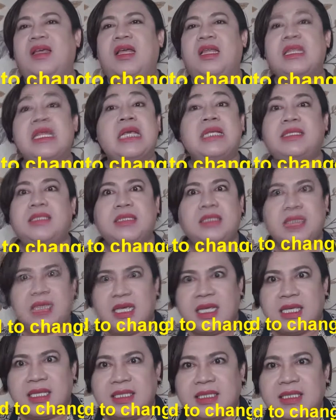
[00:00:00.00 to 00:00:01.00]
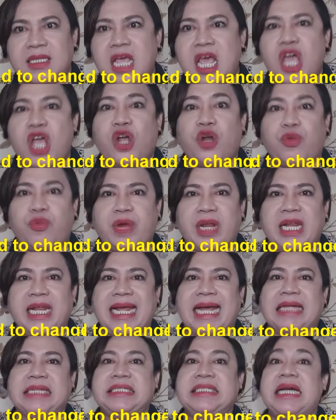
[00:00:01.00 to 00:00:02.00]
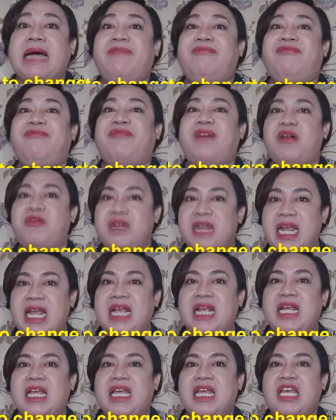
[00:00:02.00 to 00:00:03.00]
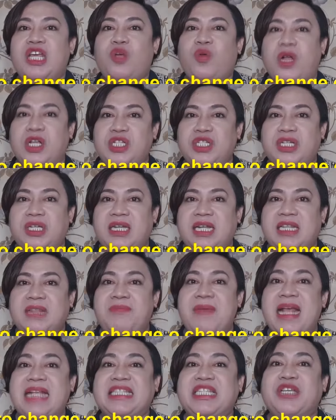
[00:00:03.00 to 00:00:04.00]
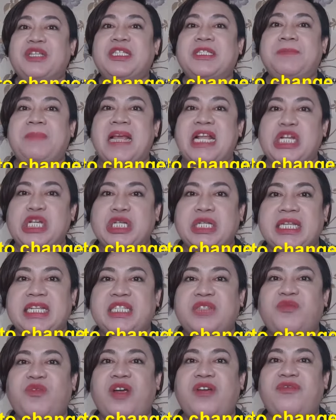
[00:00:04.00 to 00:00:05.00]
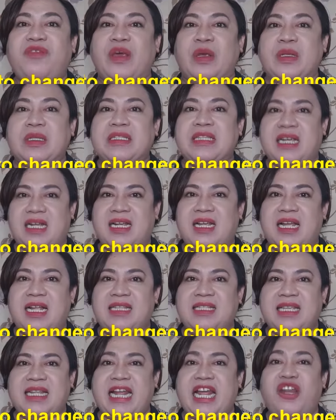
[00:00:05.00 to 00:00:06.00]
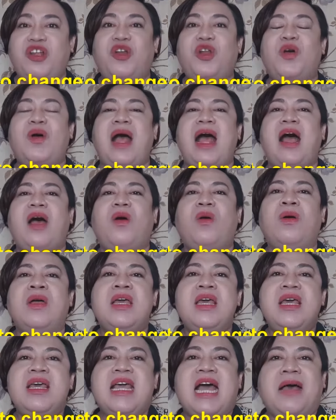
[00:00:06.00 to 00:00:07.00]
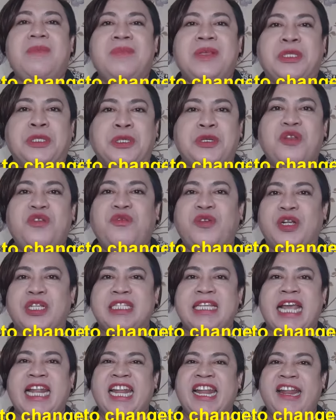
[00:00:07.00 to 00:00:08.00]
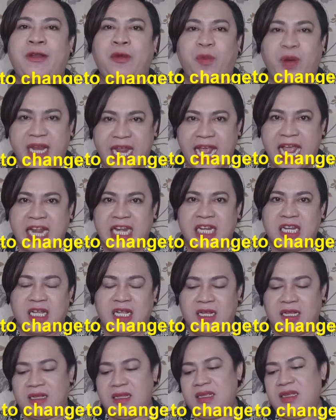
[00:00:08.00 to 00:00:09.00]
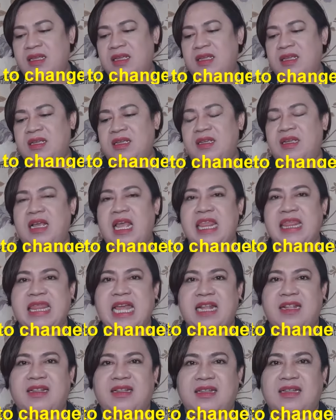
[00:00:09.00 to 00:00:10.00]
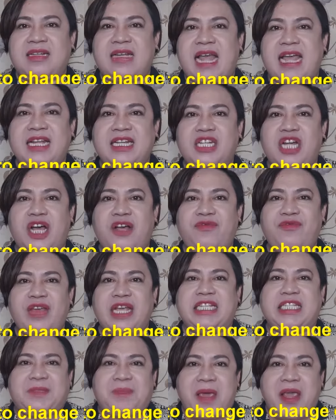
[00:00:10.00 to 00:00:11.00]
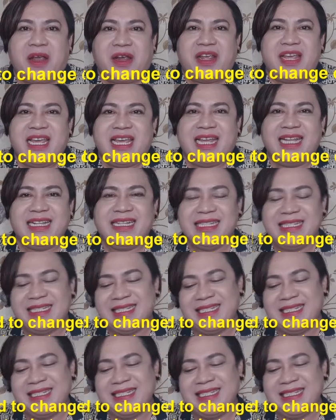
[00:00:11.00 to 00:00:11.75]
This is really a dumbfounding question. It makes you speechless for a few seconds, and I don't know how a Miss Universe candidate would handle that kind of experience.